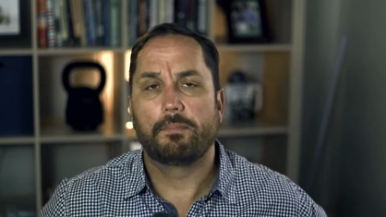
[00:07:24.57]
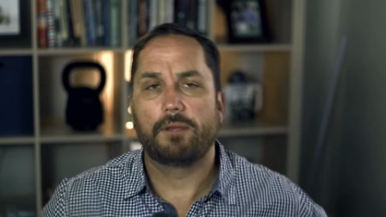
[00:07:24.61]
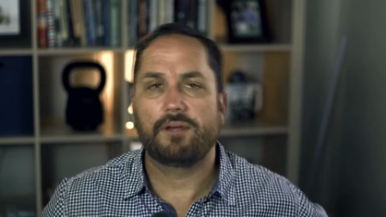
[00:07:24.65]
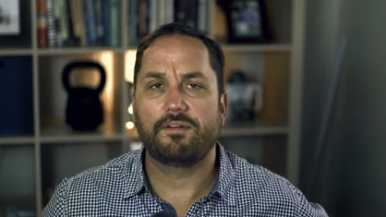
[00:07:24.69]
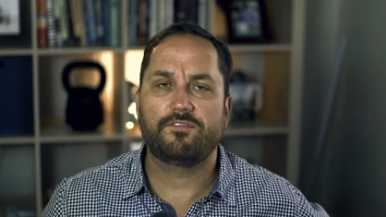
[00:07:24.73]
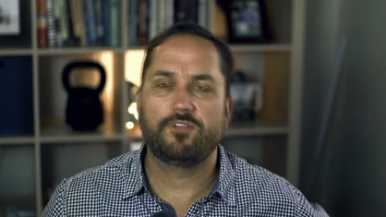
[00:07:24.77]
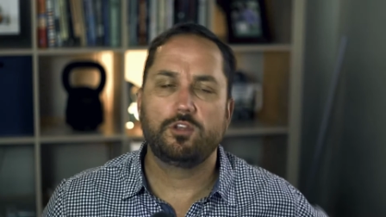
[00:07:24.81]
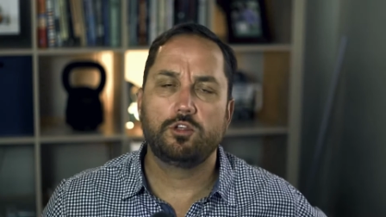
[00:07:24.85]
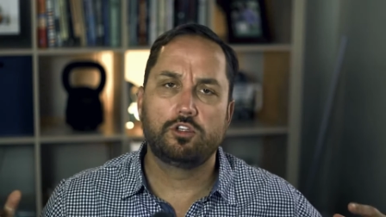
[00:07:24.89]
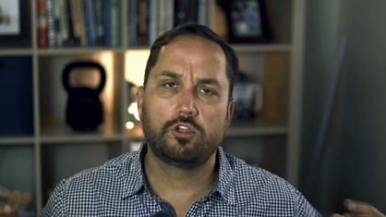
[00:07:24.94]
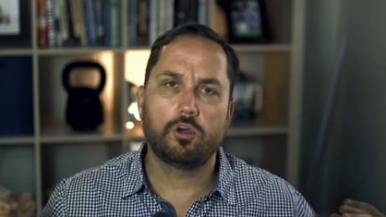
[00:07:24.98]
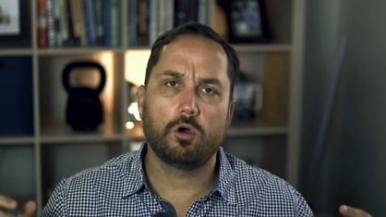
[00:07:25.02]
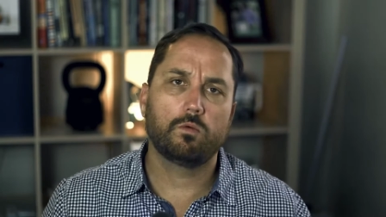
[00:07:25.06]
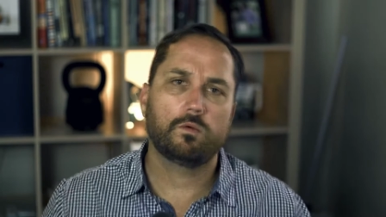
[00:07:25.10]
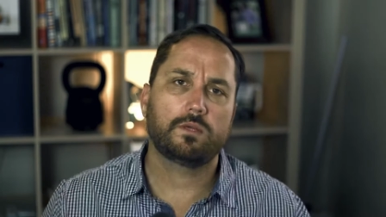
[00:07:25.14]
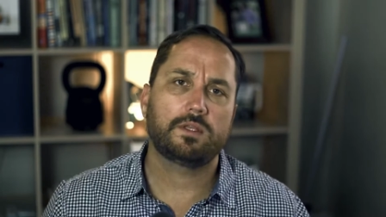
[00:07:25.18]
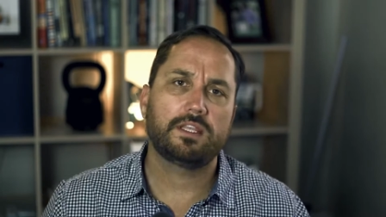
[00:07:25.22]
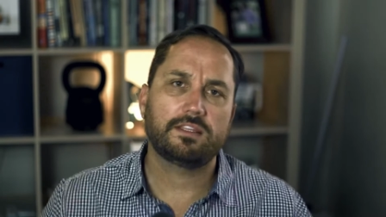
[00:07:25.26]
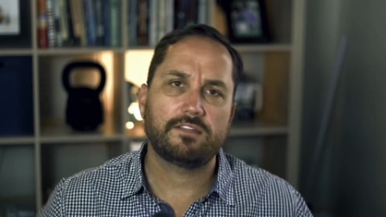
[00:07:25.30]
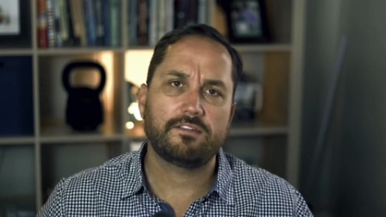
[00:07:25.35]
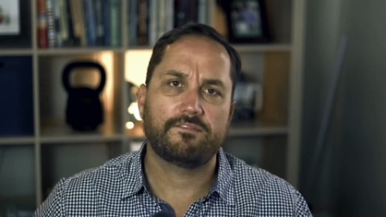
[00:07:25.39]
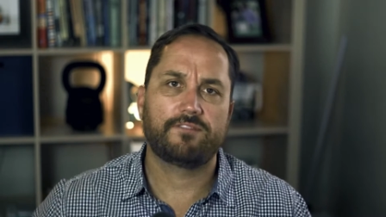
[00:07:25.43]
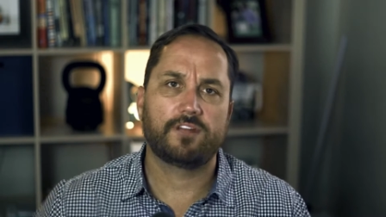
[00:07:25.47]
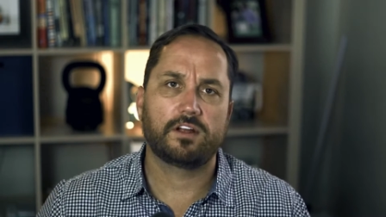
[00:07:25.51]
But if you don't
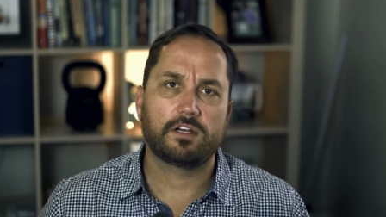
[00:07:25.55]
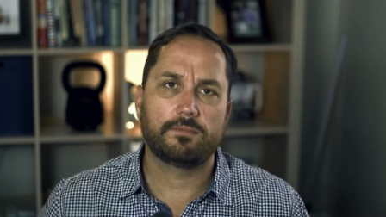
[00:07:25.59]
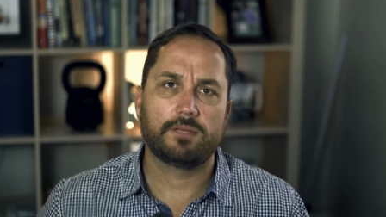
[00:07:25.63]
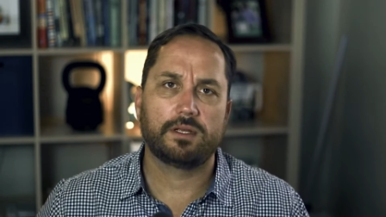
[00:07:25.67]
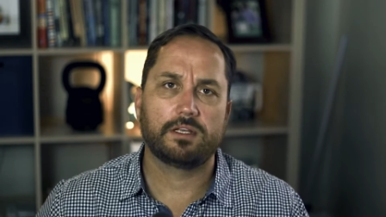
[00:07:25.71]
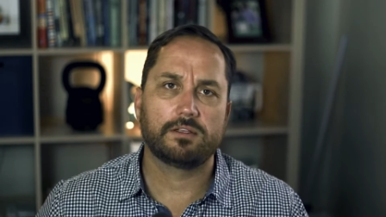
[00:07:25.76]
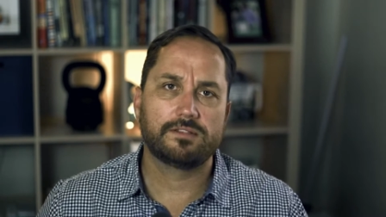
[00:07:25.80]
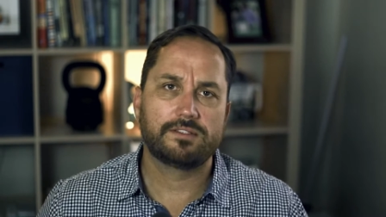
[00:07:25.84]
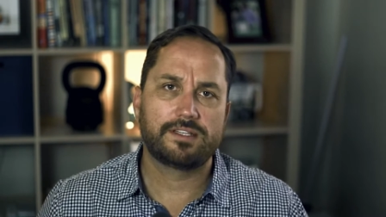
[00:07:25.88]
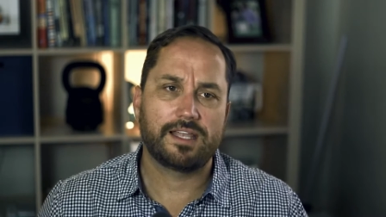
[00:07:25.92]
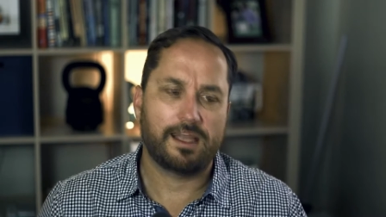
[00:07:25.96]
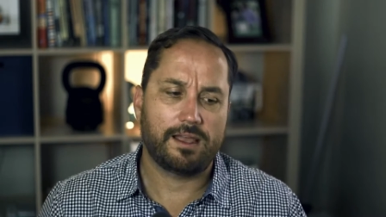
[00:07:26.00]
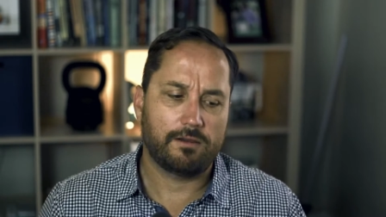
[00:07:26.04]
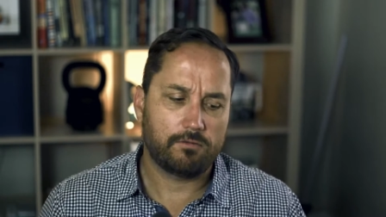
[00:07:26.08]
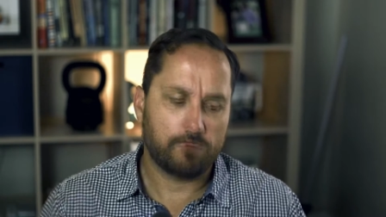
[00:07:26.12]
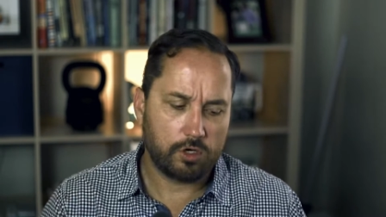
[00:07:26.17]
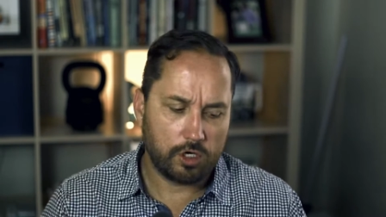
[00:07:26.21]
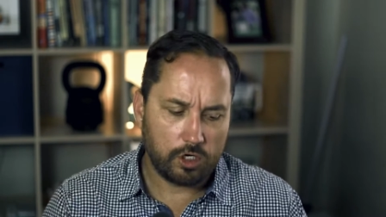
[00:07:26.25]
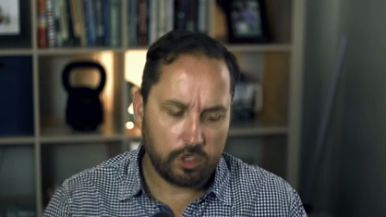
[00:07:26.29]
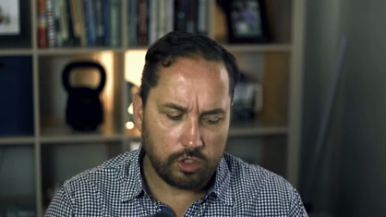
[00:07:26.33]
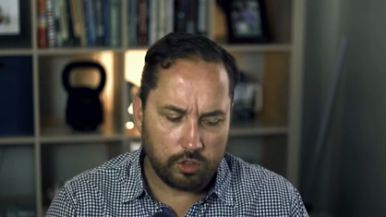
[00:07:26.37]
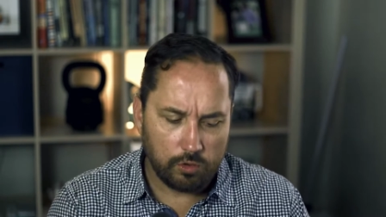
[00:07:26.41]
get the fundamentals down,